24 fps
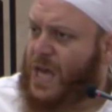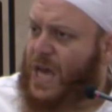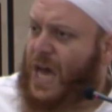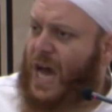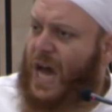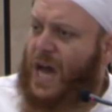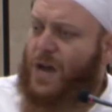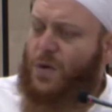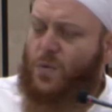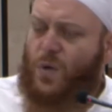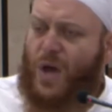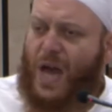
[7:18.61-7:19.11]

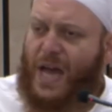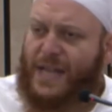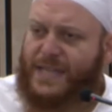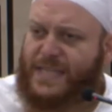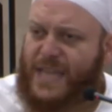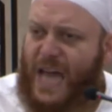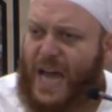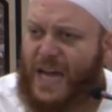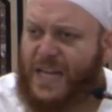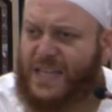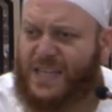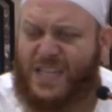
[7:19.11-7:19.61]
And we
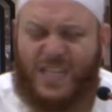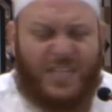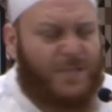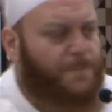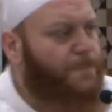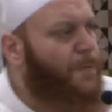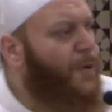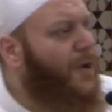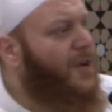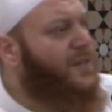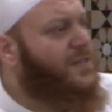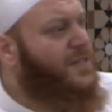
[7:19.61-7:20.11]
attack this
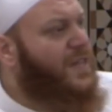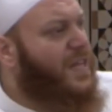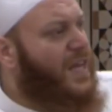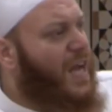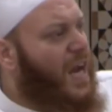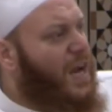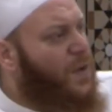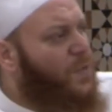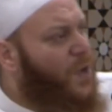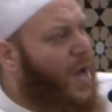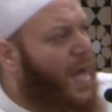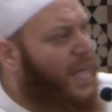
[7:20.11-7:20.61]
person,
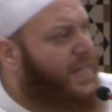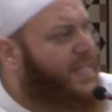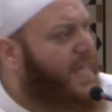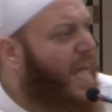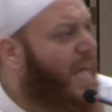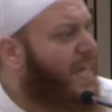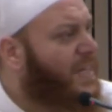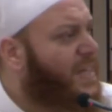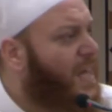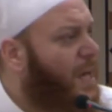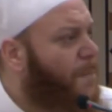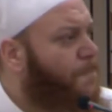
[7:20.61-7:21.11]
and we
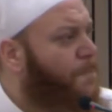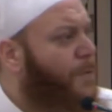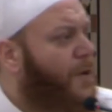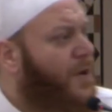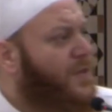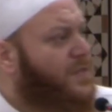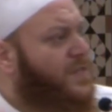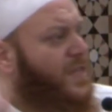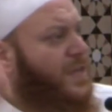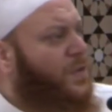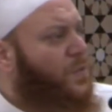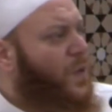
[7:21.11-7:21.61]
attack that
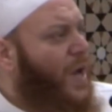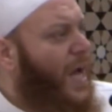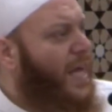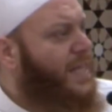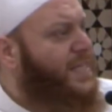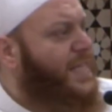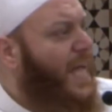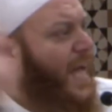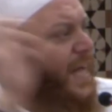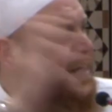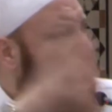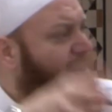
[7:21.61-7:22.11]
person, we
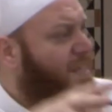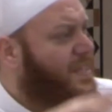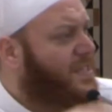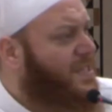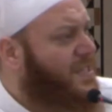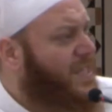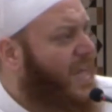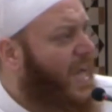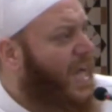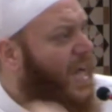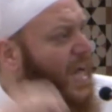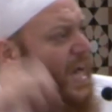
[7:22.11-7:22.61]
attack this
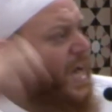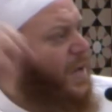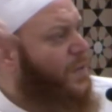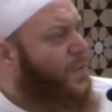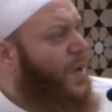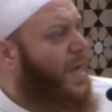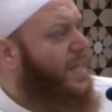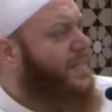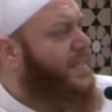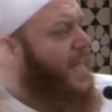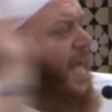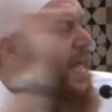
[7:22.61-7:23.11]
sheikh, and we
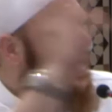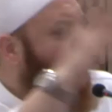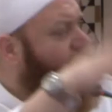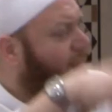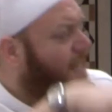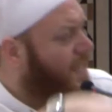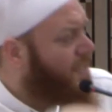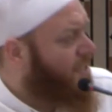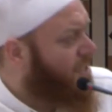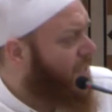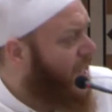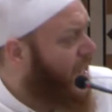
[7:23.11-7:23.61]
attack
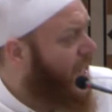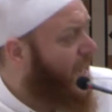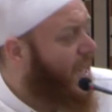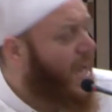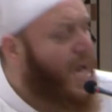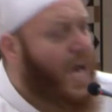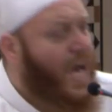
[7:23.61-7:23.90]
that sheikh,